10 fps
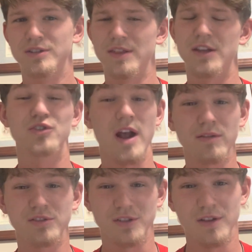and then
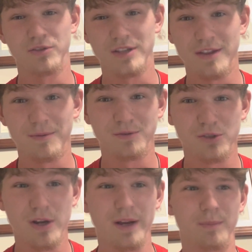travels to those in his
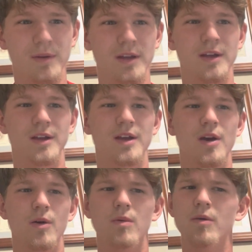dream.
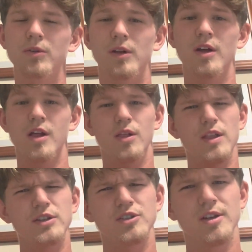Well,
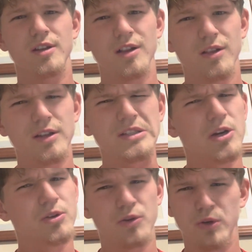let's go
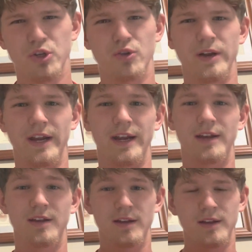to a tree.
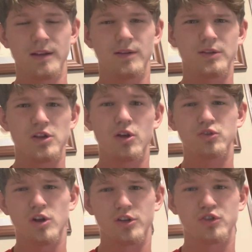Let's all
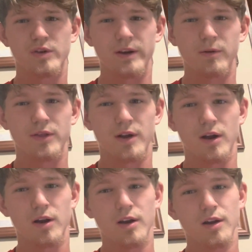draw a tree with
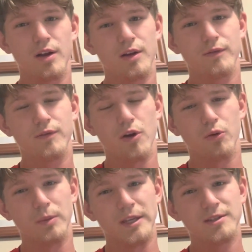our
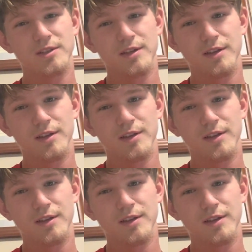phonies.